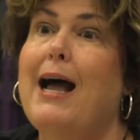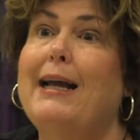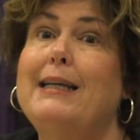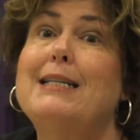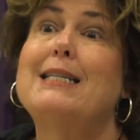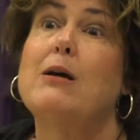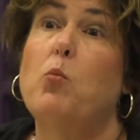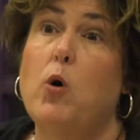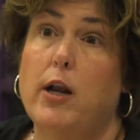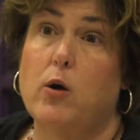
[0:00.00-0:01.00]
I get
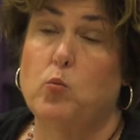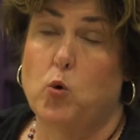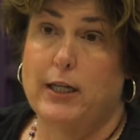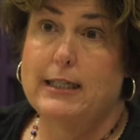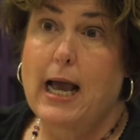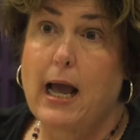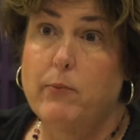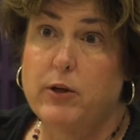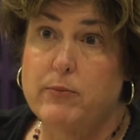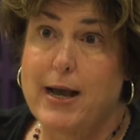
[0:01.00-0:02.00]
one on one
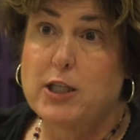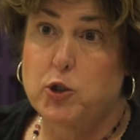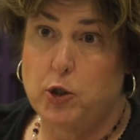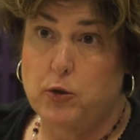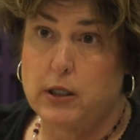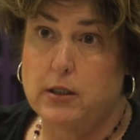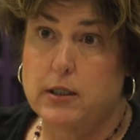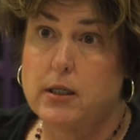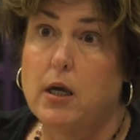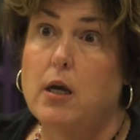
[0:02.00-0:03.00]
time with my
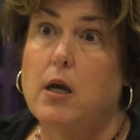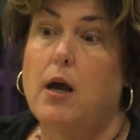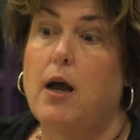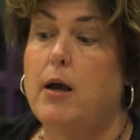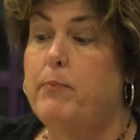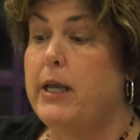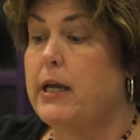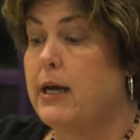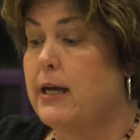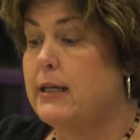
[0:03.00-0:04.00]
students um,
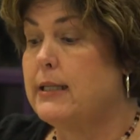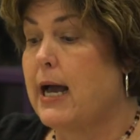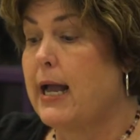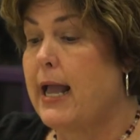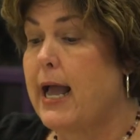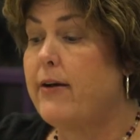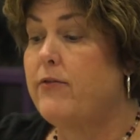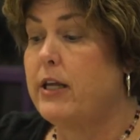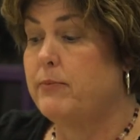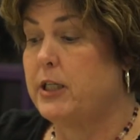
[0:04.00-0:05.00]
because I
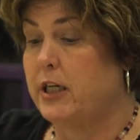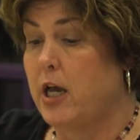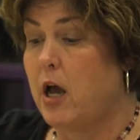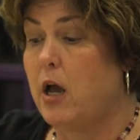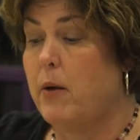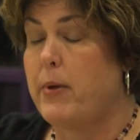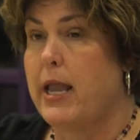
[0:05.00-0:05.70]
have them to come